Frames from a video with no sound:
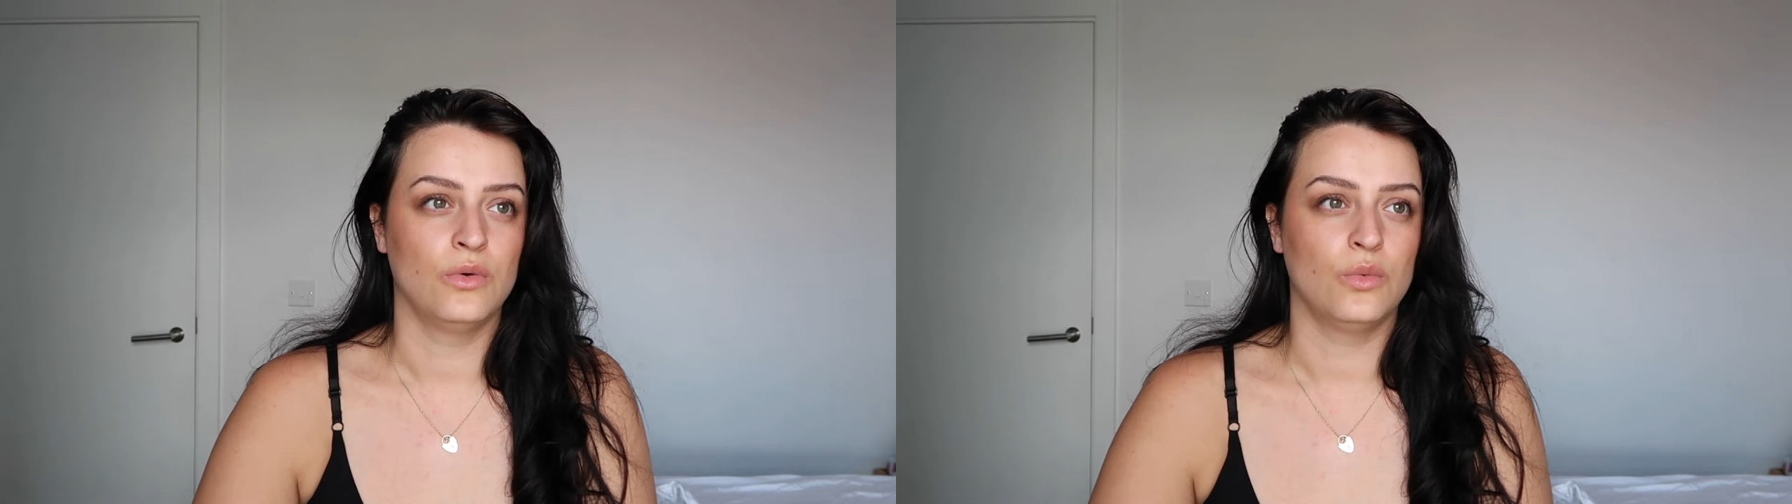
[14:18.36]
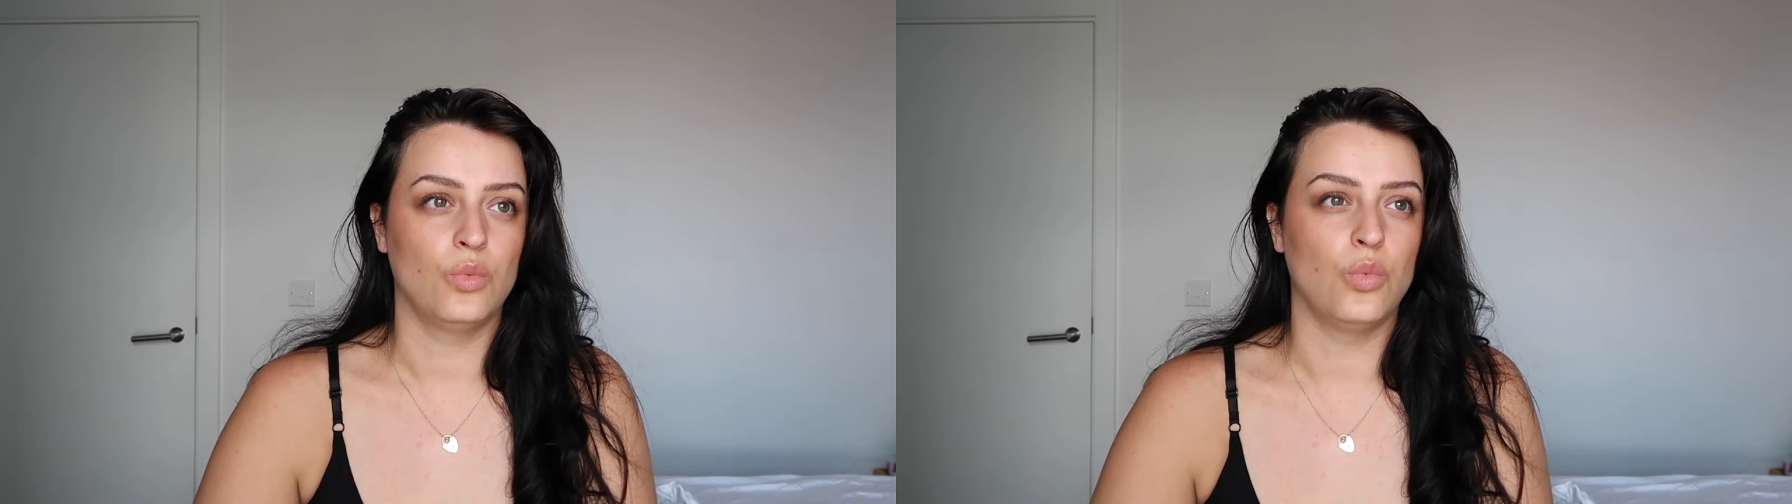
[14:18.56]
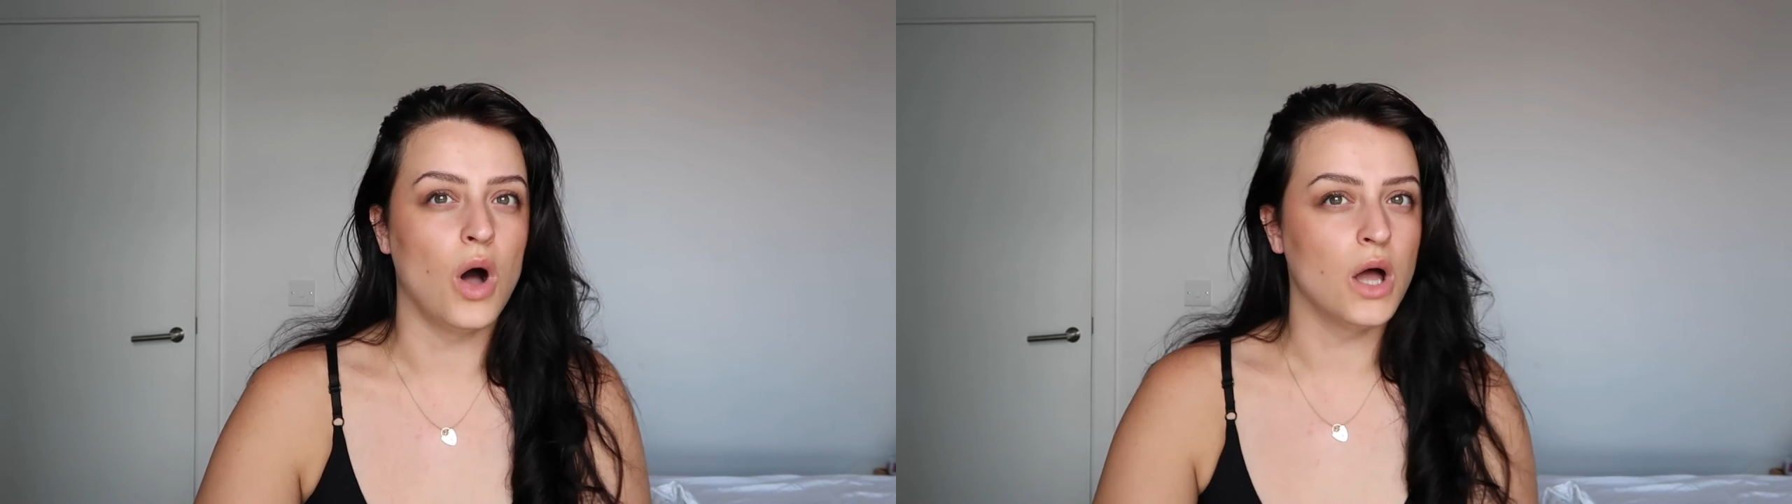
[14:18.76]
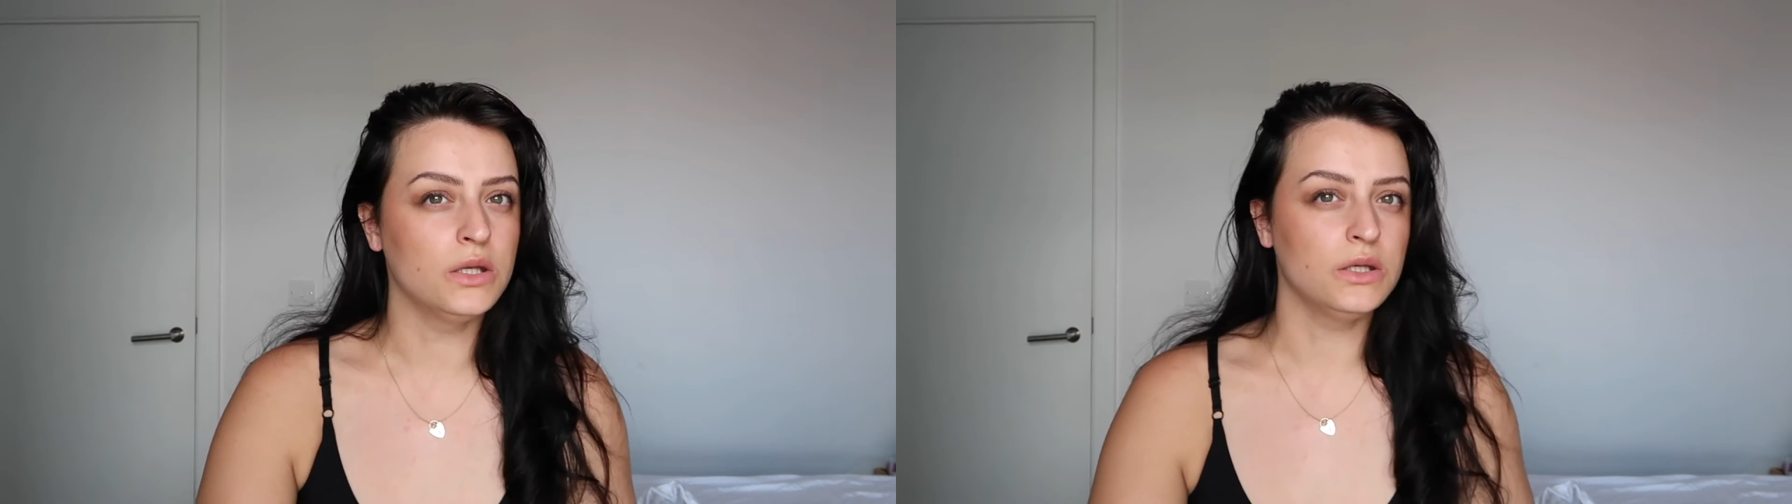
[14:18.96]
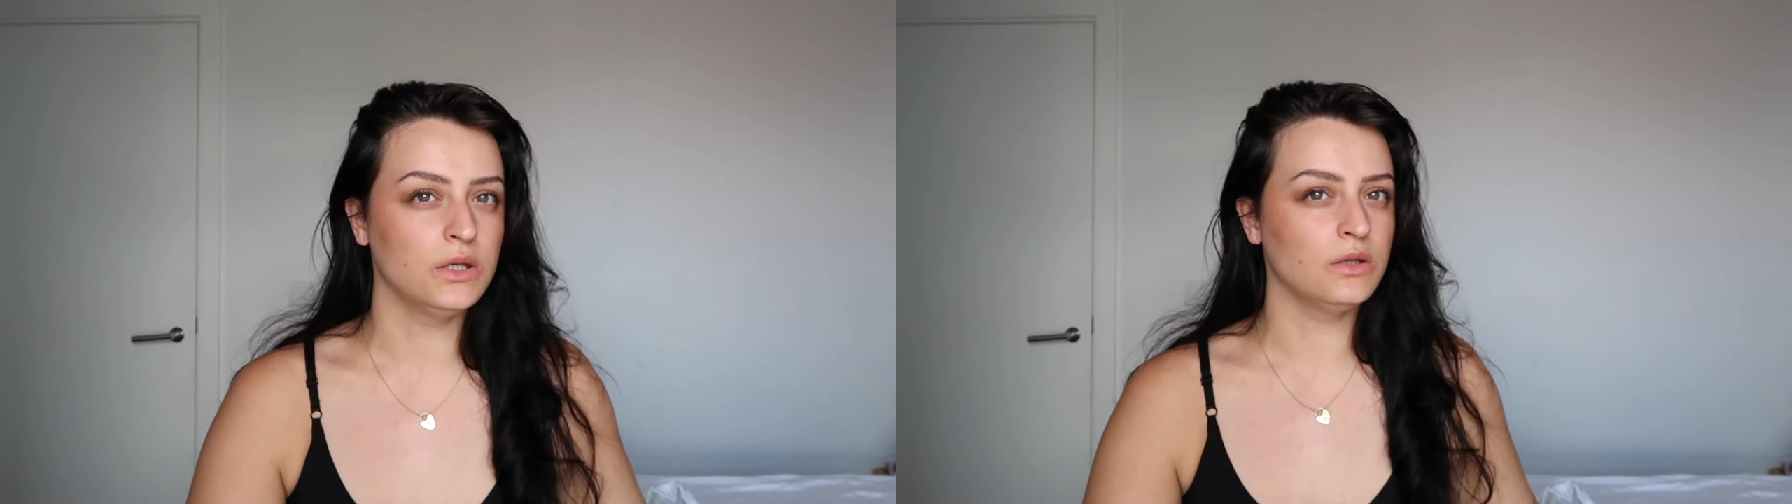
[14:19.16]
1,
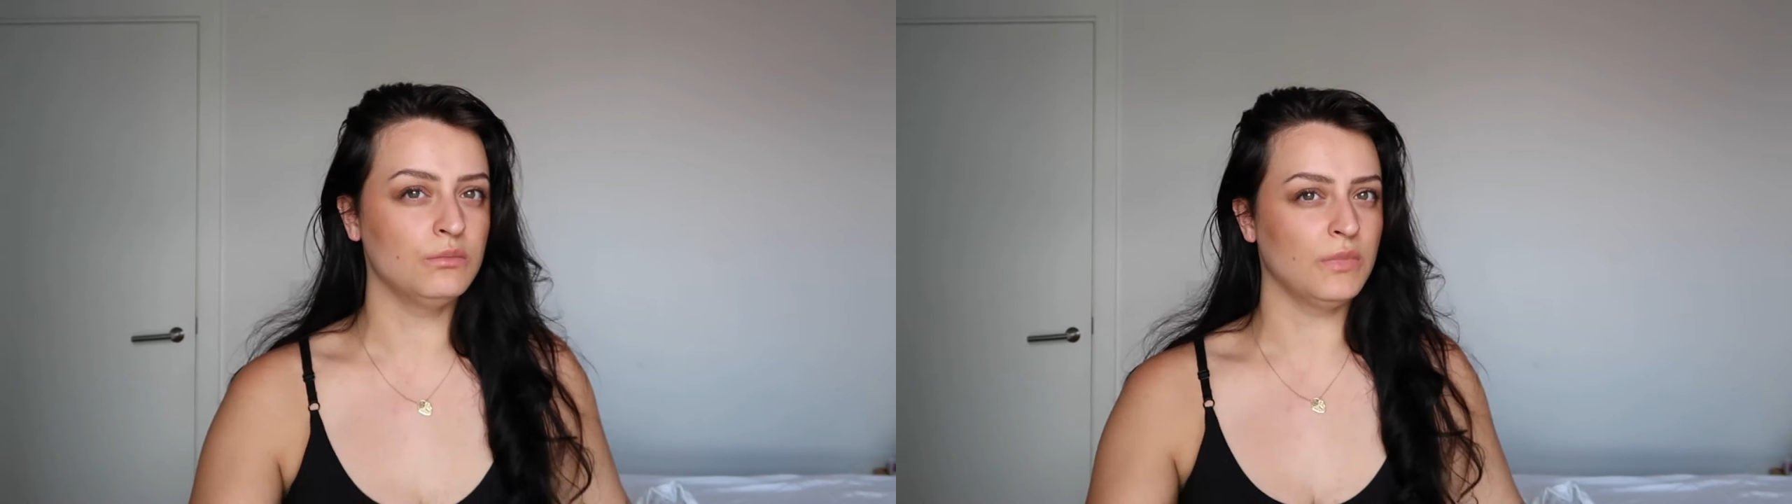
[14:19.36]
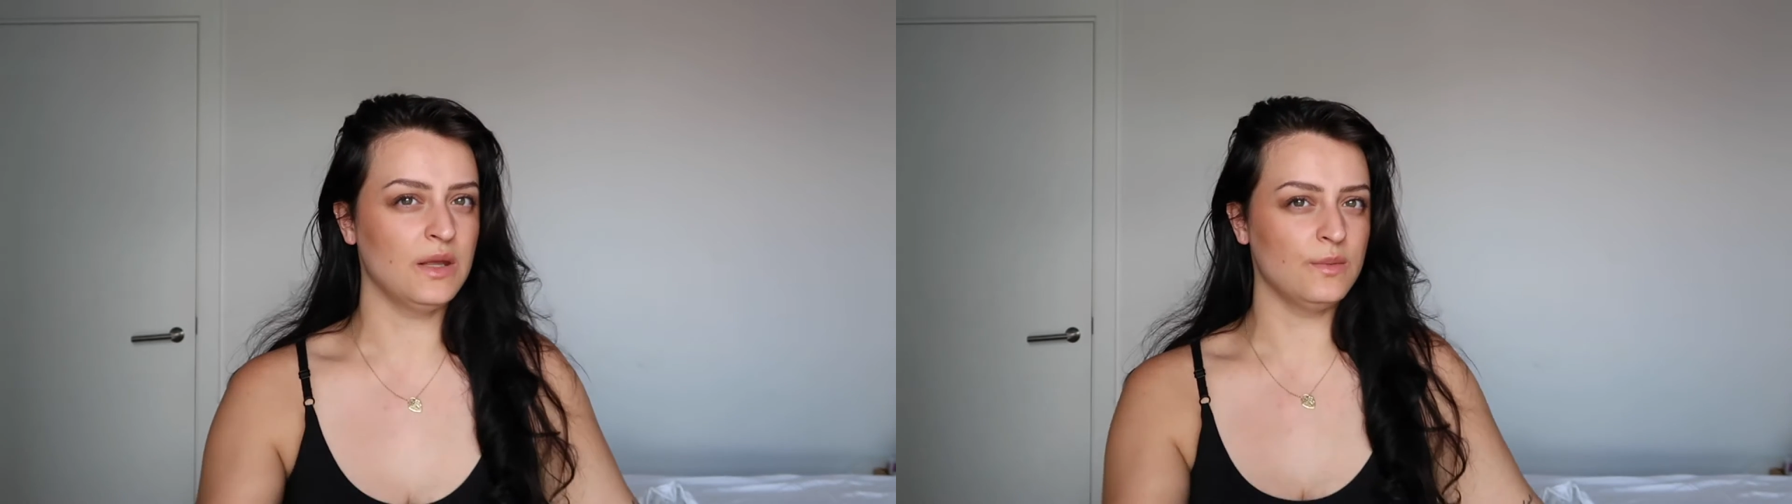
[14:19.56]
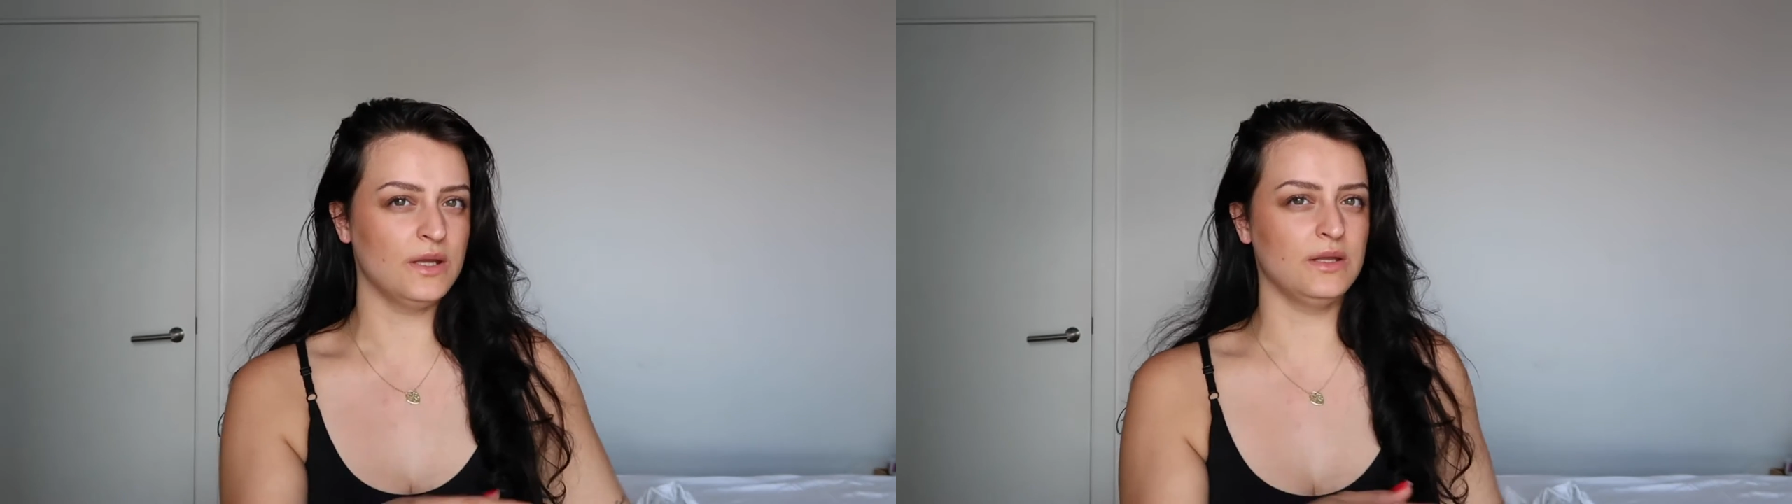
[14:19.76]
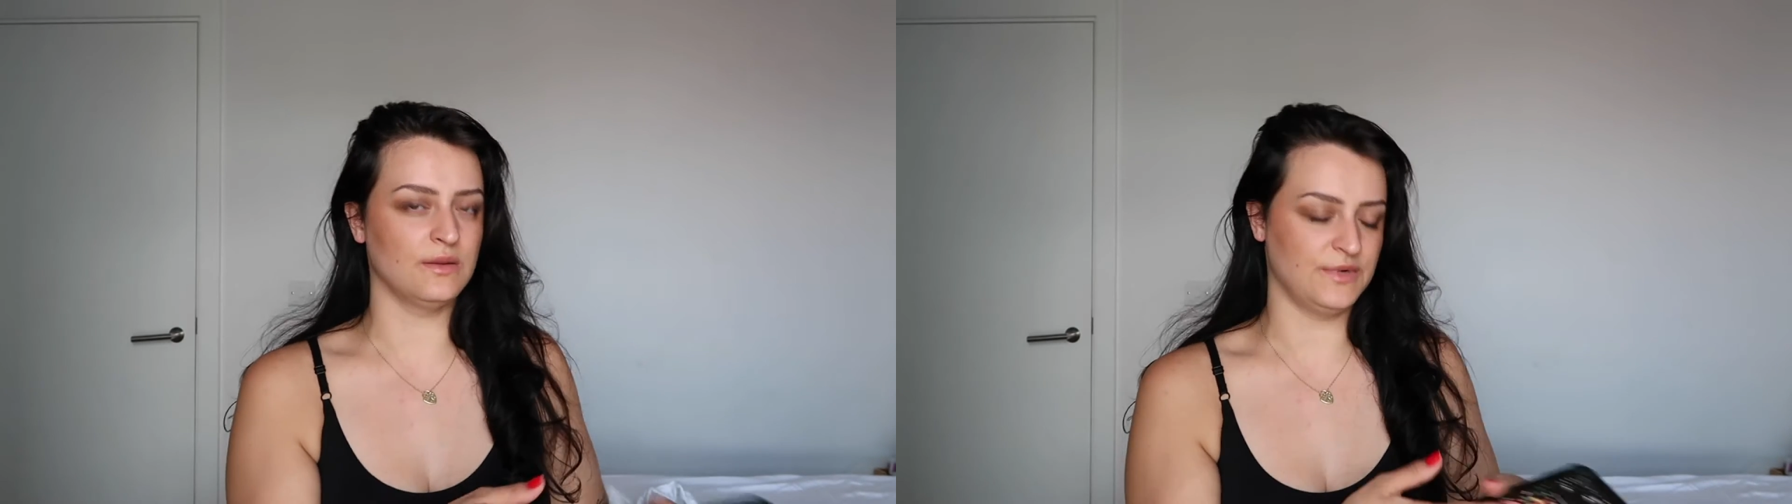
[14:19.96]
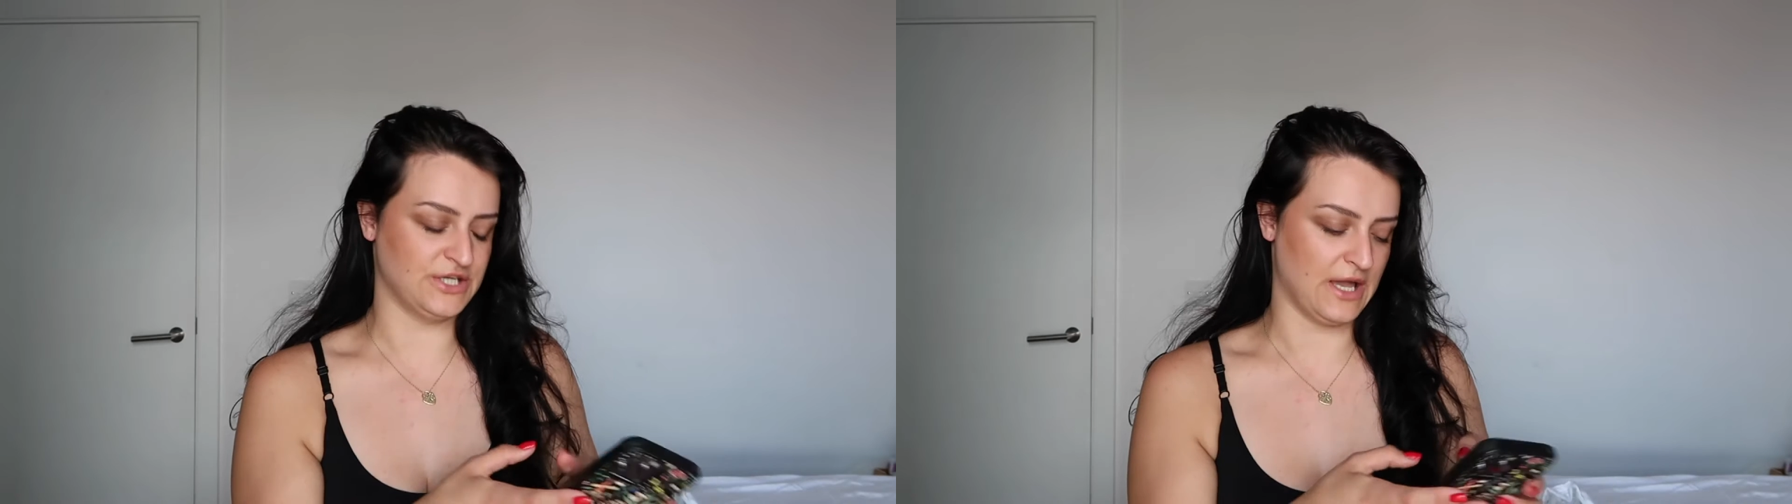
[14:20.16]
maybe?
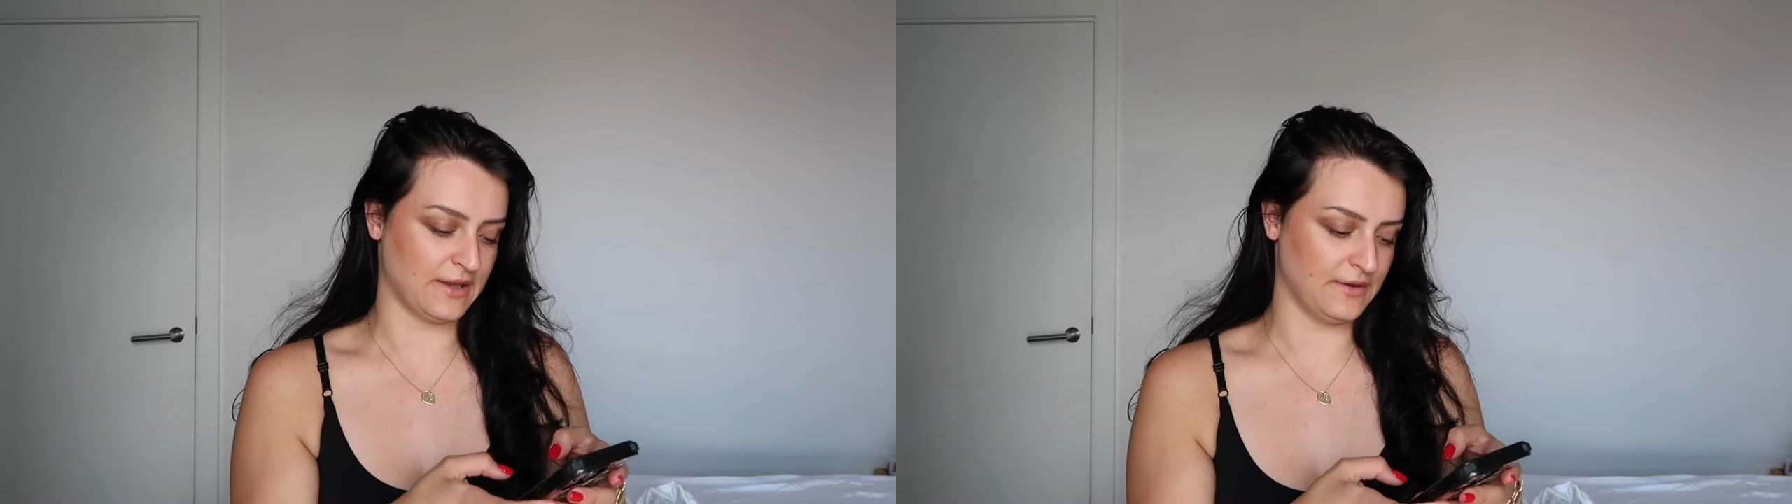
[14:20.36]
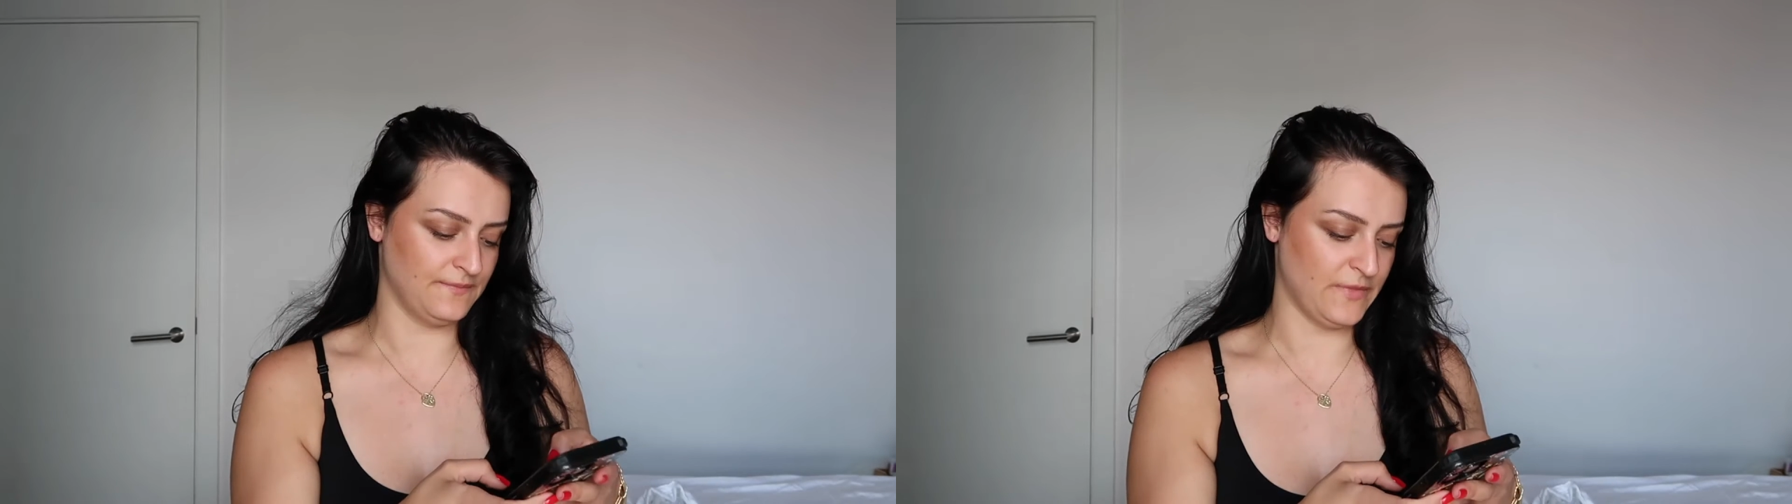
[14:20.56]
Let me check.